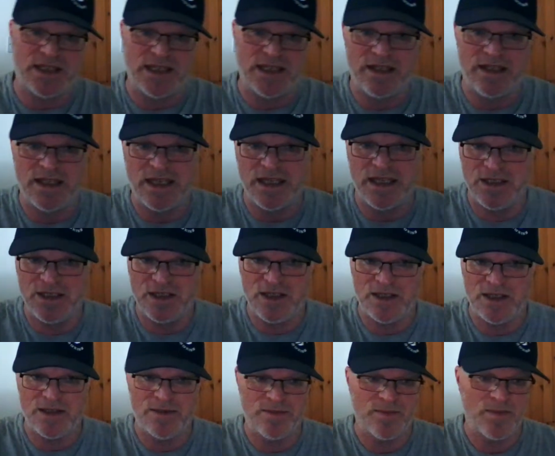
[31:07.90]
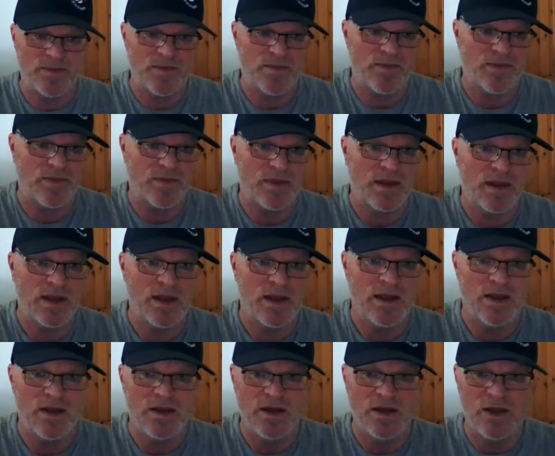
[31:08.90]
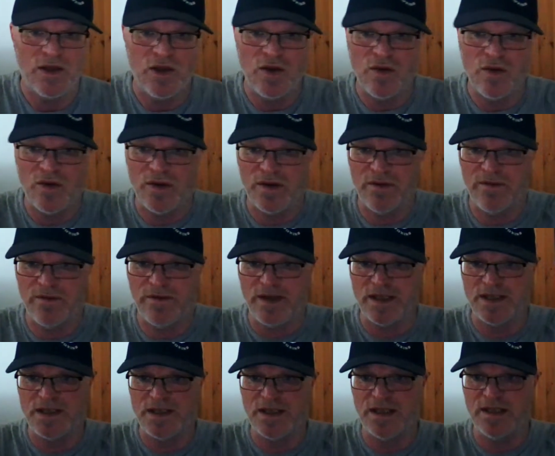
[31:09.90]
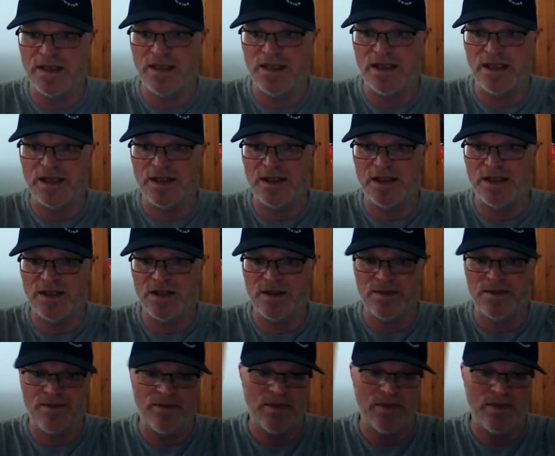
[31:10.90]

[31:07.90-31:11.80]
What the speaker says: in this. You could invest in this.